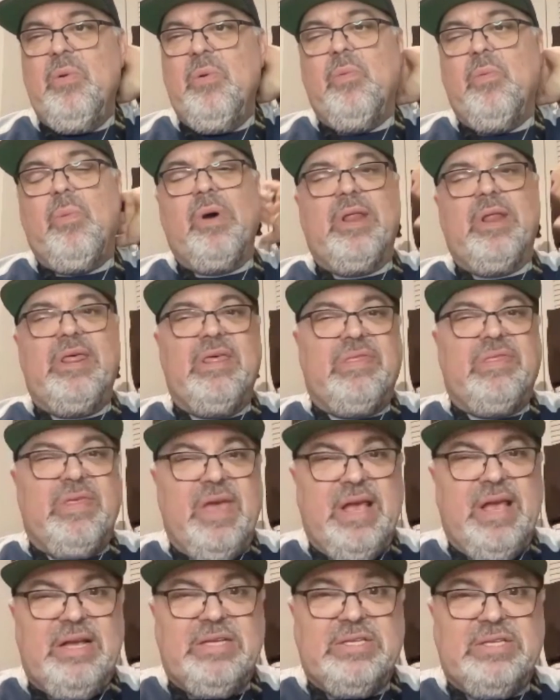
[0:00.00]
One of the
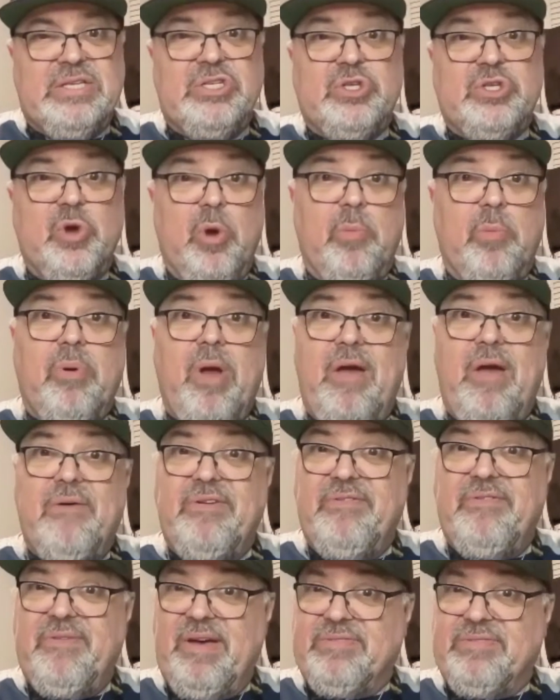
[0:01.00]
things is you're a private
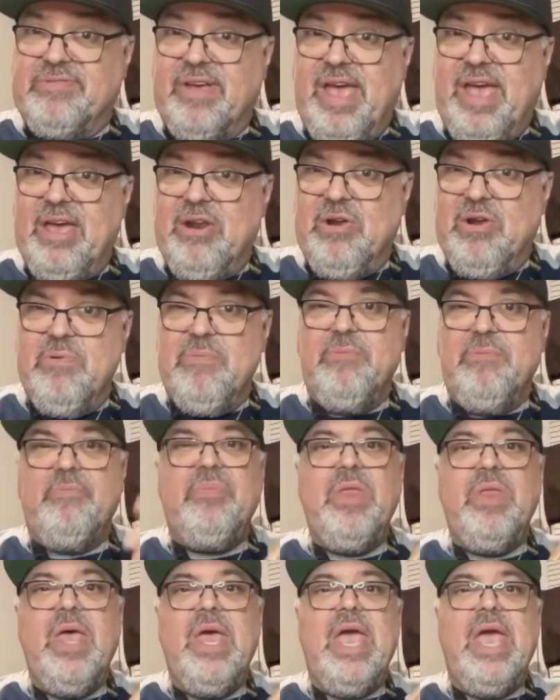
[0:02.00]
investigator.
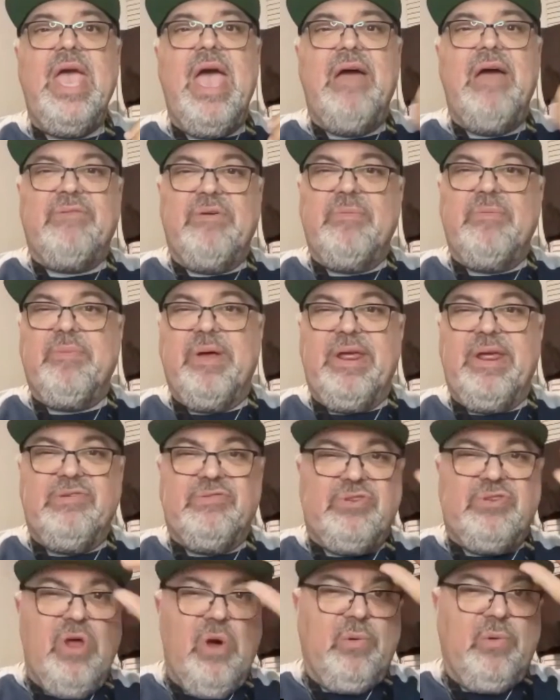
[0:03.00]

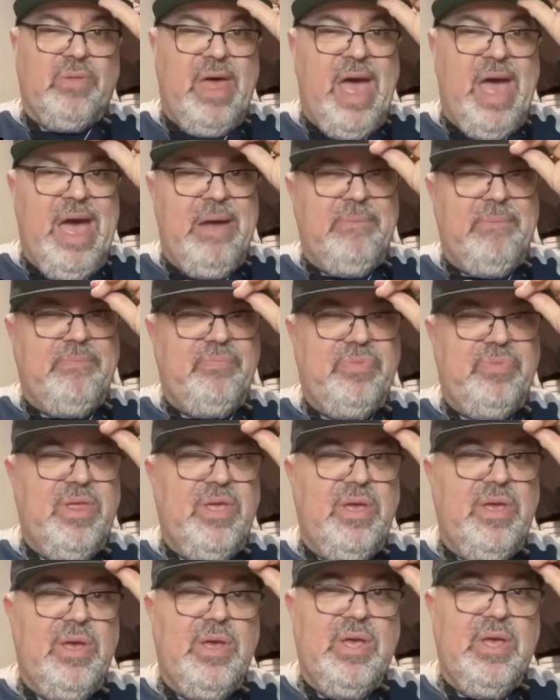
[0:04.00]
Everybody's known that.
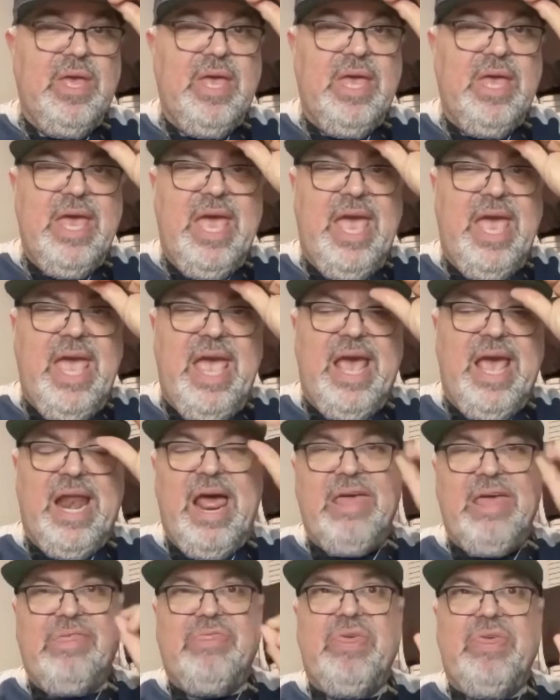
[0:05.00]
And
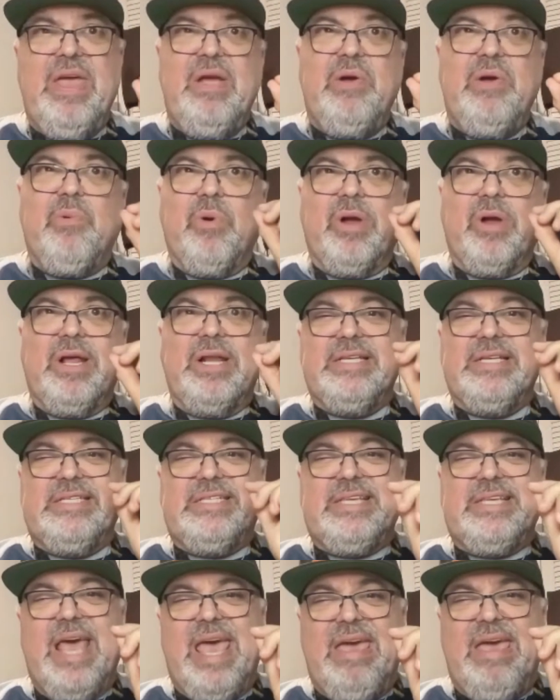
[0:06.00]
I think we're gonna
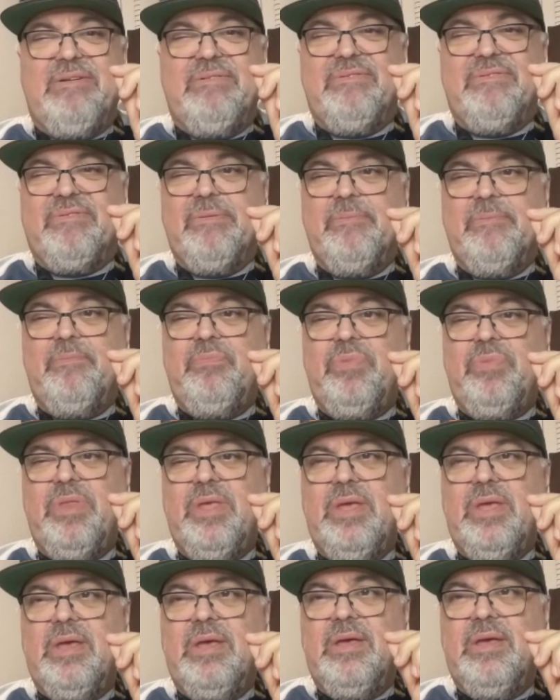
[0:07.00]
save
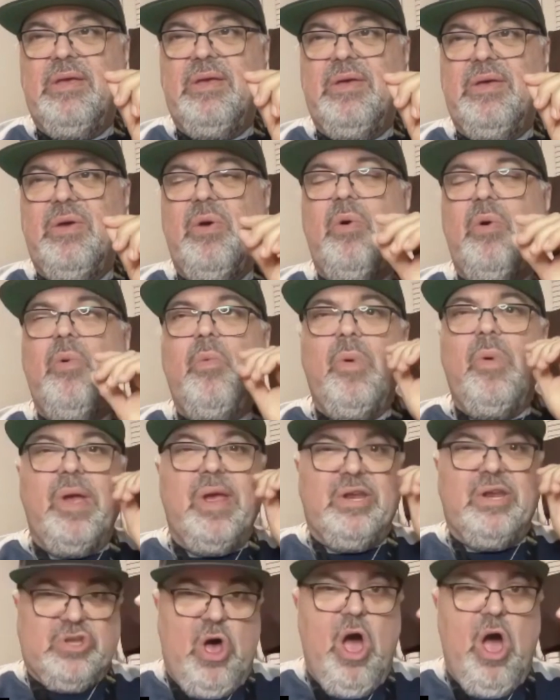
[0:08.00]
we
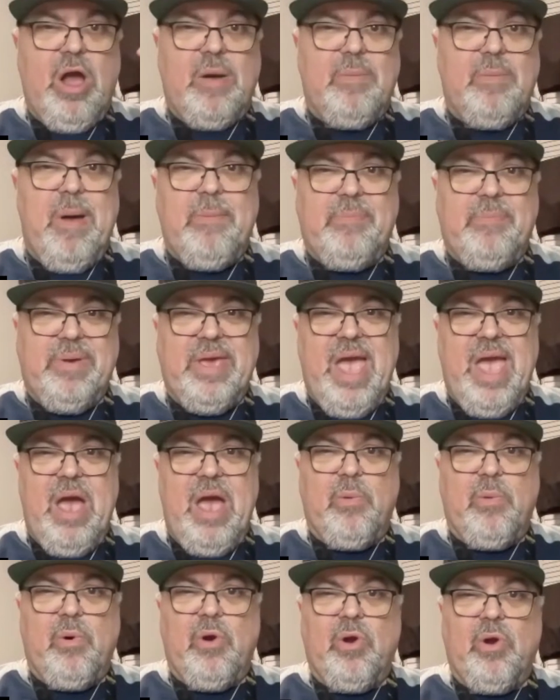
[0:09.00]
can talk about PI
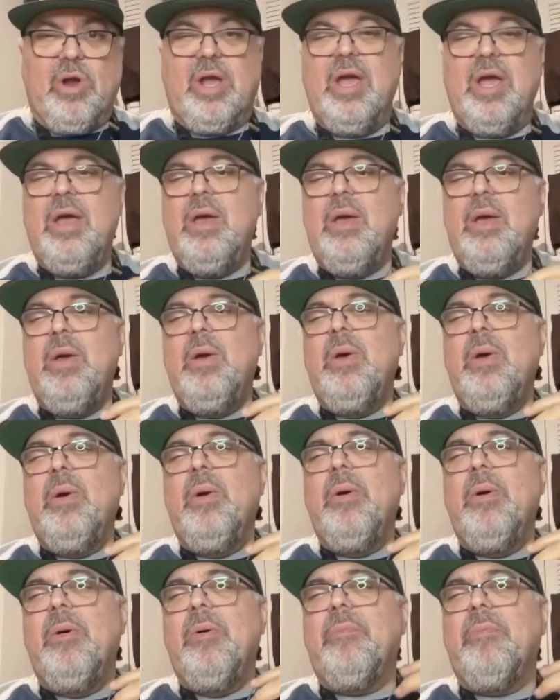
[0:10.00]
work,
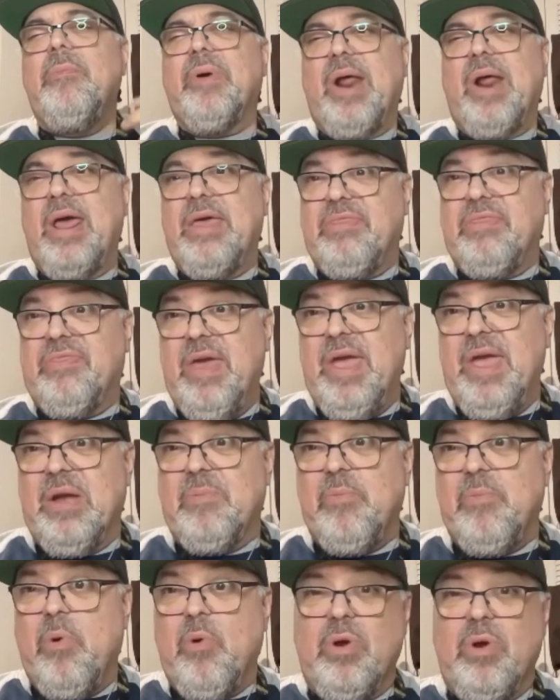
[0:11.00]
but I think
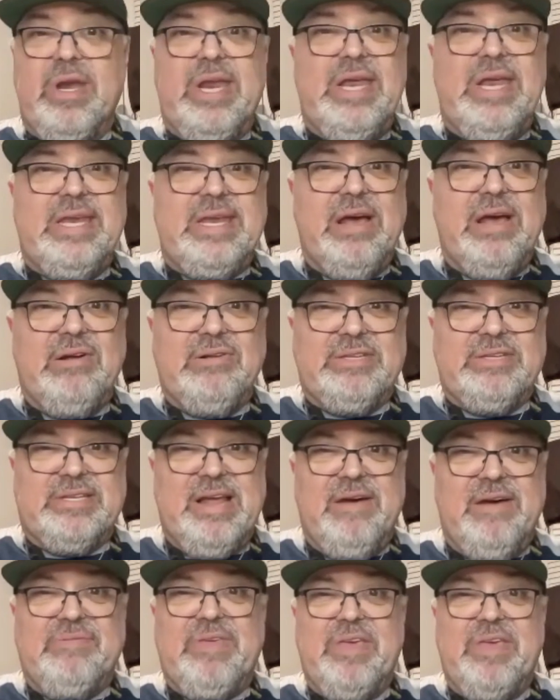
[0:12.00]
more detailed
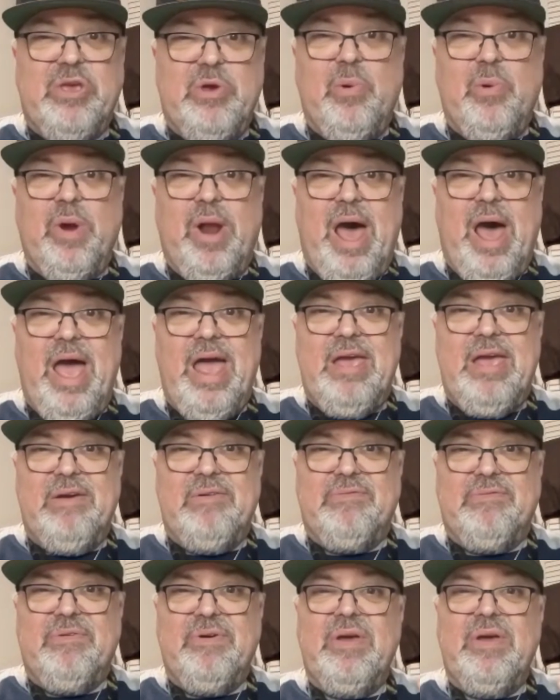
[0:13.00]
stuff that you and I have